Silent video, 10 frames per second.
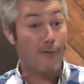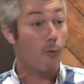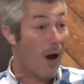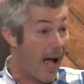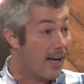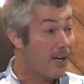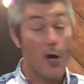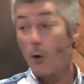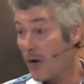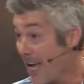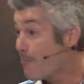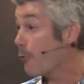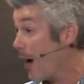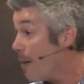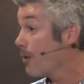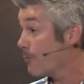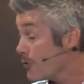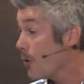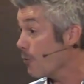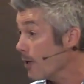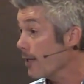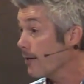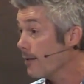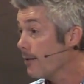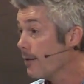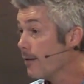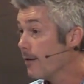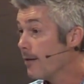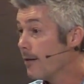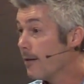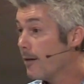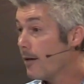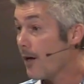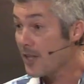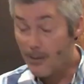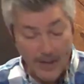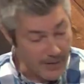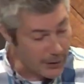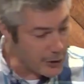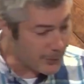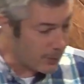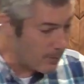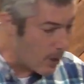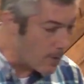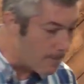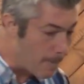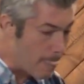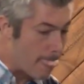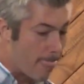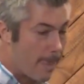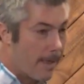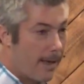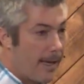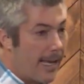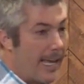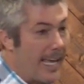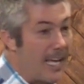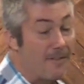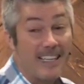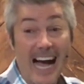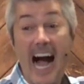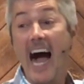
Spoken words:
whack, we have problems, don't we? Think about this just for a moment. If God